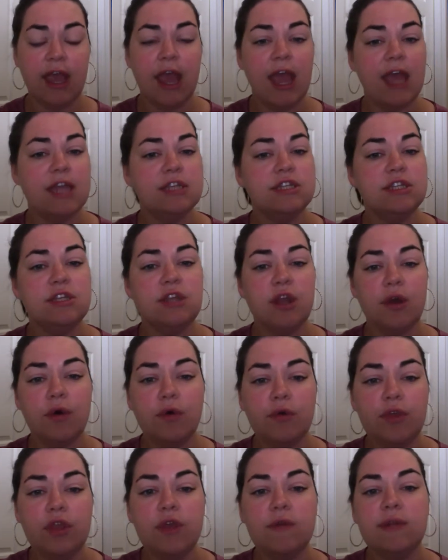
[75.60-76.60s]
and
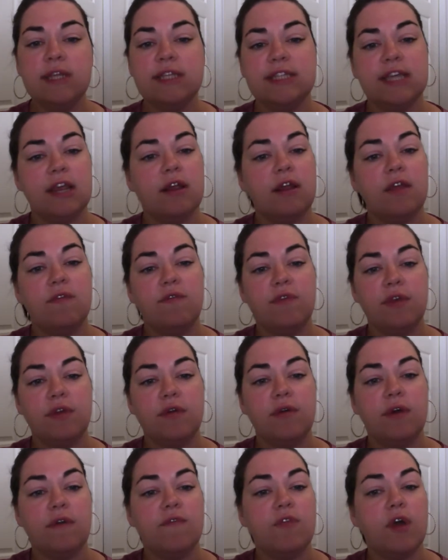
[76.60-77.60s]
no unitary
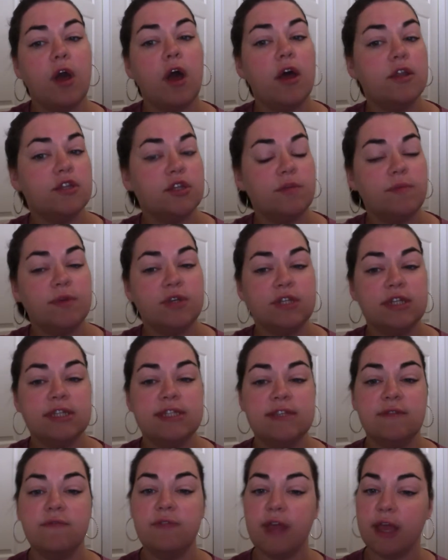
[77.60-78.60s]
view of the
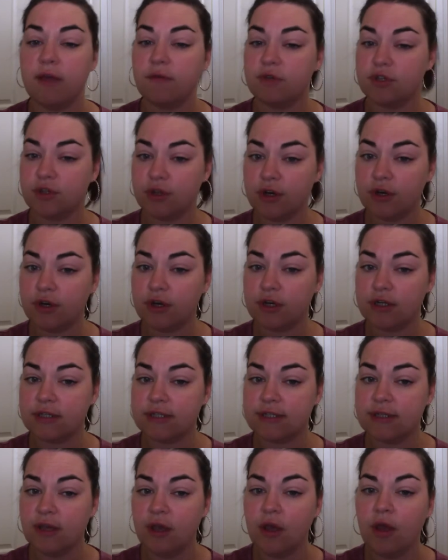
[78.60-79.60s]
contributions of language
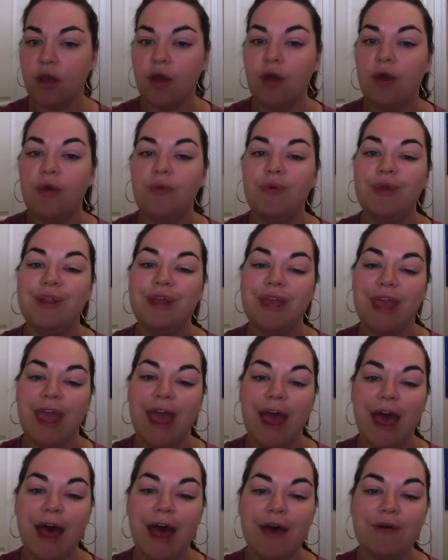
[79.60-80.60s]
learners will
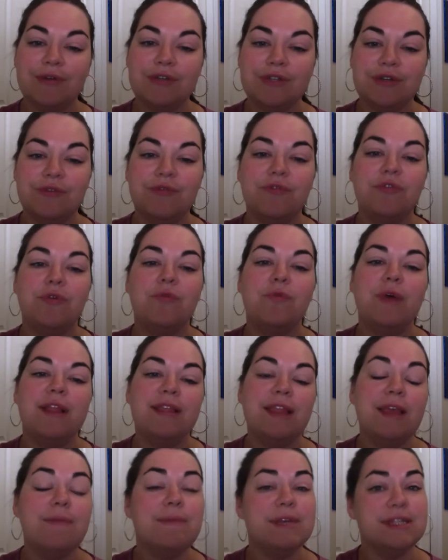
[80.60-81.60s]
account for what
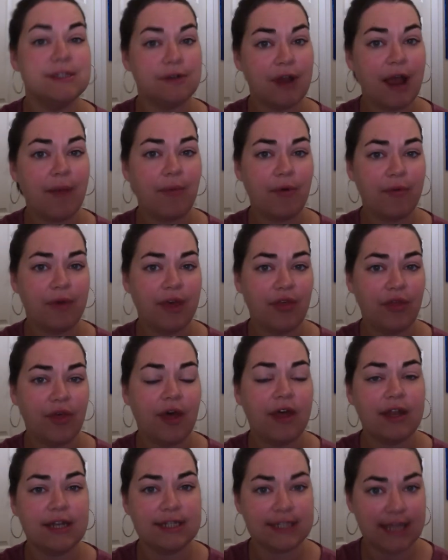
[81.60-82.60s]
they must grapple with
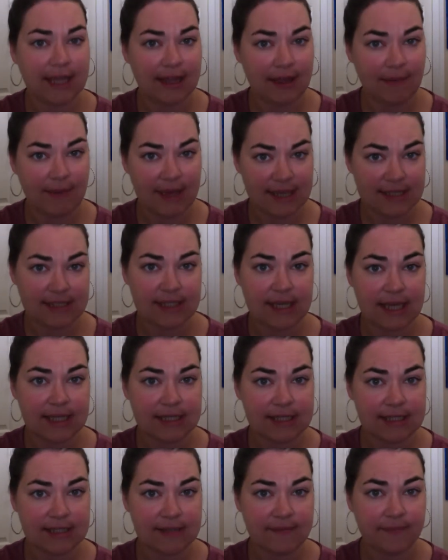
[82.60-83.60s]
on a daily
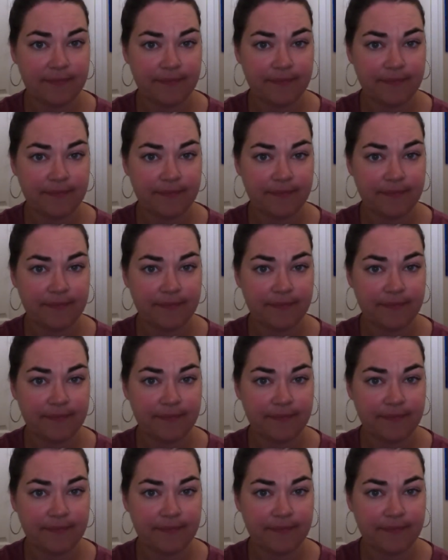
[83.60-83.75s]
basis.